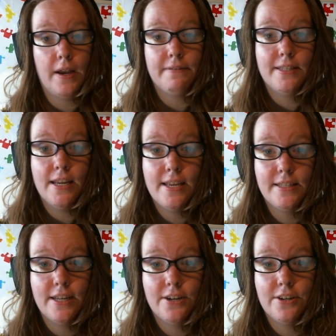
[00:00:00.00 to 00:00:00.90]
sticky
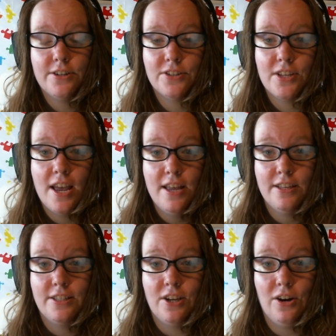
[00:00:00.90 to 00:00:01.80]
stickers.
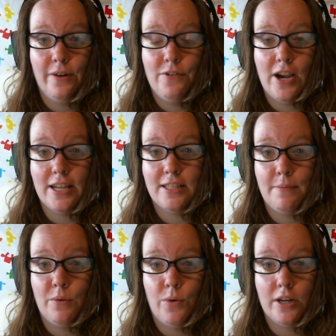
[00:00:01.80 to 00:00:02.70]
So if you guys have
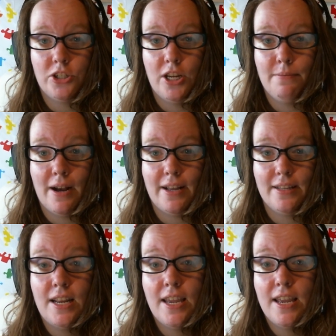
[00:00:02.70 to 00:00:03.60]
been watching my
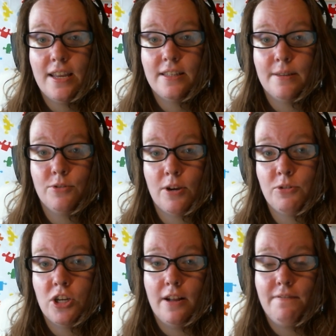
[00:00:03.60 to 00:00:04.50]
sticky
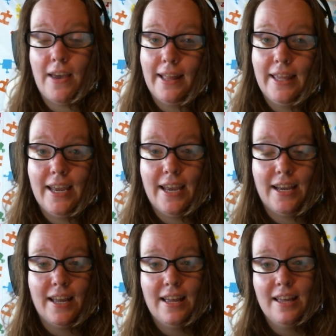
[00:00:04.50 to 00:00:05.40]
subscription
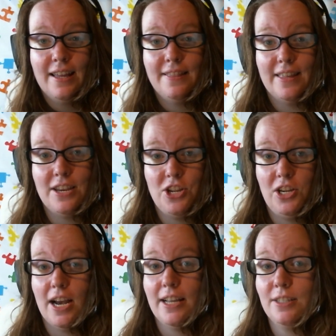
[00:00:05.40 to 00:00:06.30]
unveiling, then you
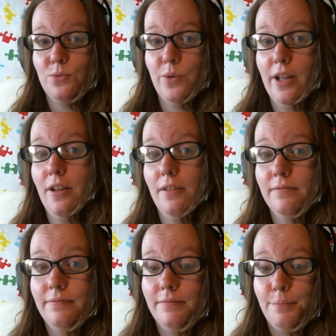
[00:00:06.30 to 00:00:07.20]
guys will
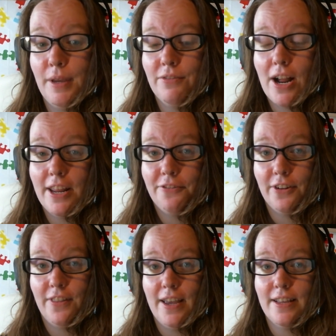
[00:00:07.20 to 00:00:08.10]
be ready
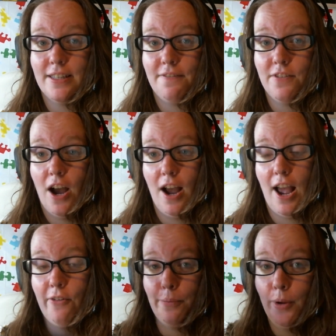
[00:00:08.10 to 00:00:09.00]
for this. If not,
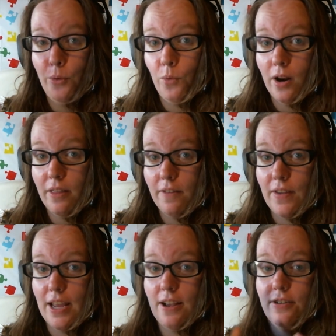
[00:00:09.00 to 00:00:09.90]
I will put one of the
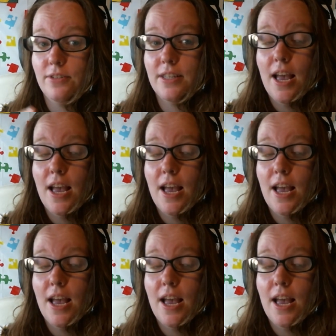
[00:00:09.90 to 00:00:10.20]
videos